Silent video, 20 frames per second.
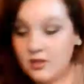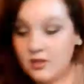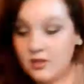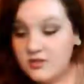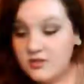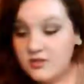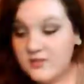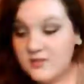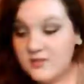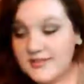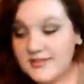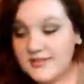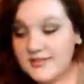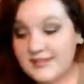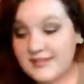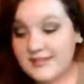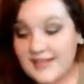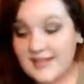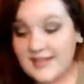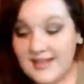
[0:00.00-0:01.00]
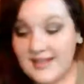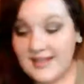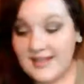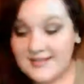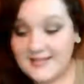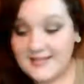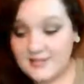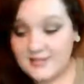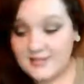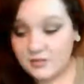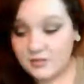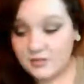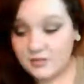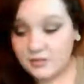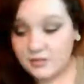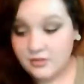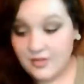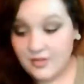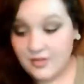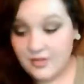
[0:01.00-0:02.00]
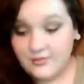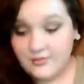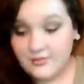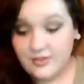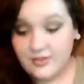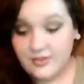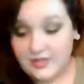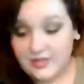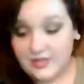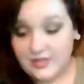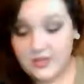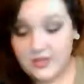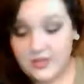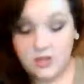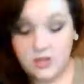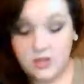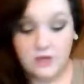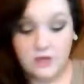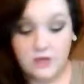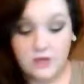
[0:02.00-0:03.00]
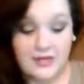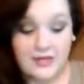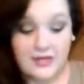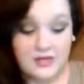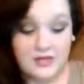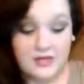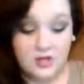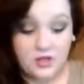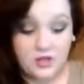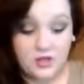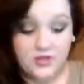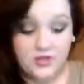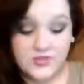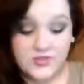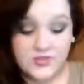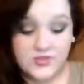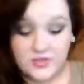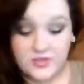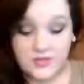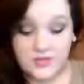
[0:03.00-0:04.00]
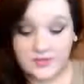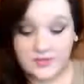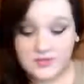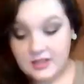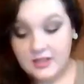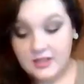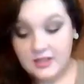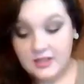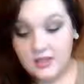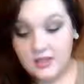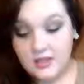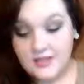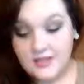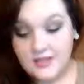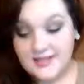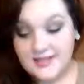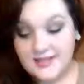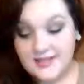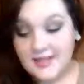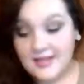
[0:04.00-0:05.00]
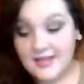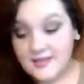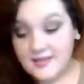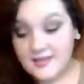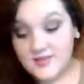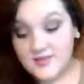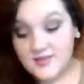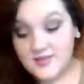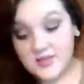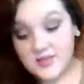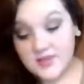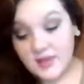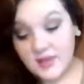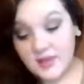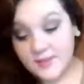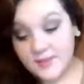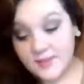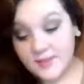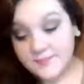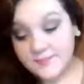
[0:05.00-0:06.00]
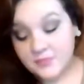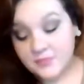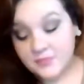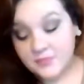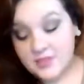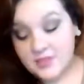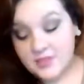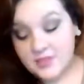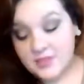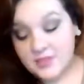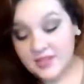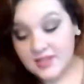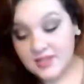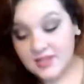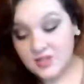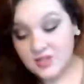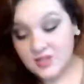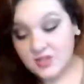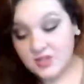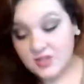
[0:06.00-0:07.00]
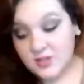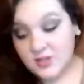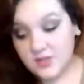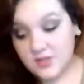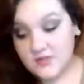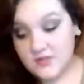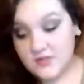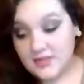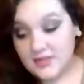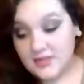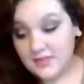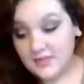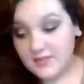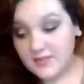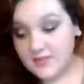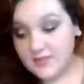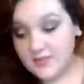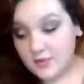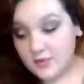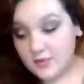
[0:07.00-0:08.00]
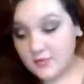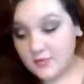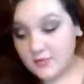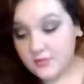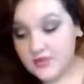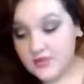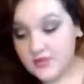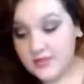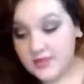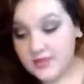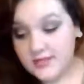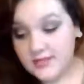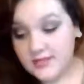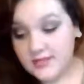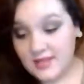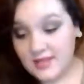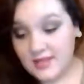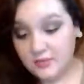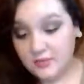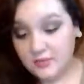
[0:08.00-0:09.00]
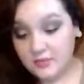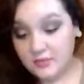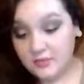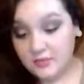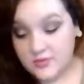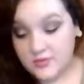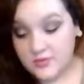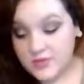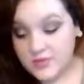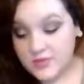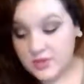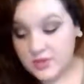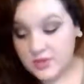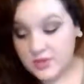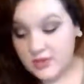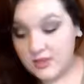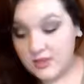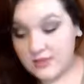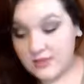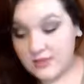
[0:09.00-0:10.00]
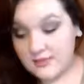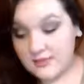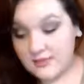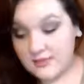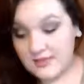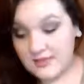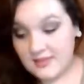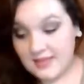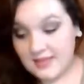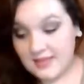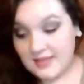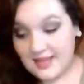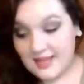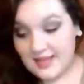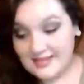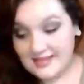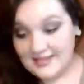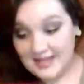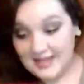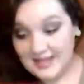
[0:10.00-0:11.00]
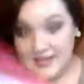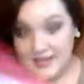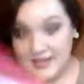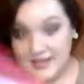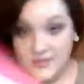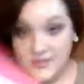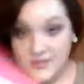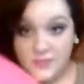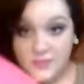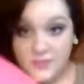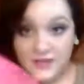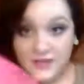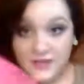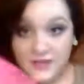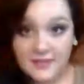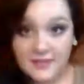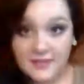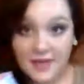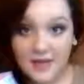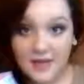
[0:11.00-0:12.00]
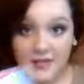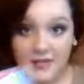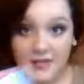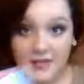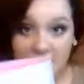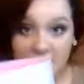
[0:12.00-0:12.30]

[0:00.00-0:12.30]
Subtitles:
So basically it has everything you need. Oh, and it also comes with a science section that comes with time zones, tables, and then it has an address book in the back, which I think is